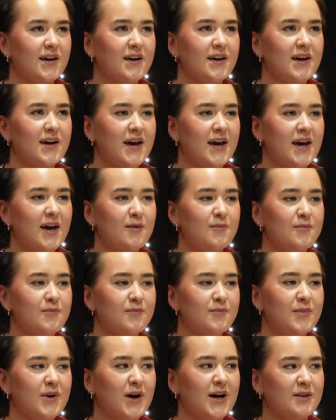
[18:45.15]

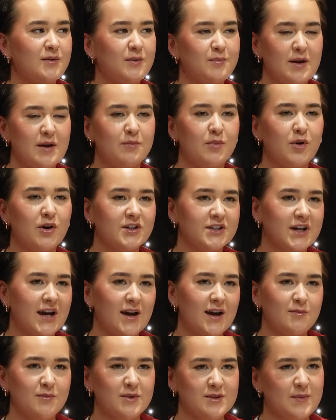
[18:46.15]
and it being
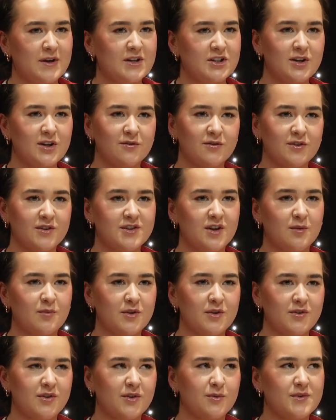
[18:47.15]
part-time, especially over the
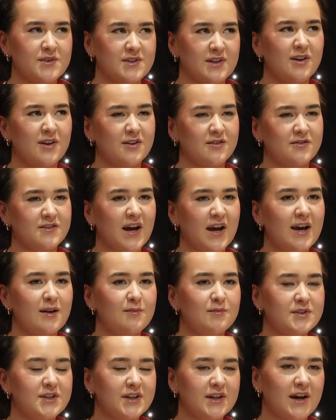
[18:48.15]
summer, there was a lot of
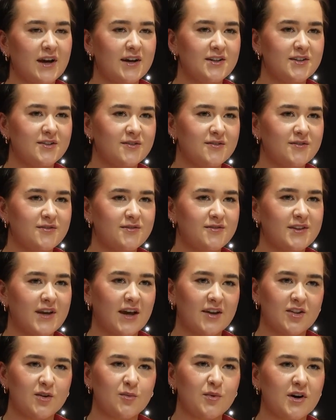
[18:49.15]
time to kind of
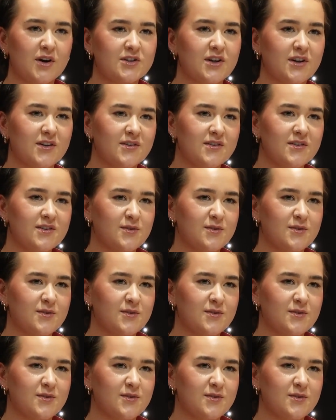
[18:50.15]
get the work done.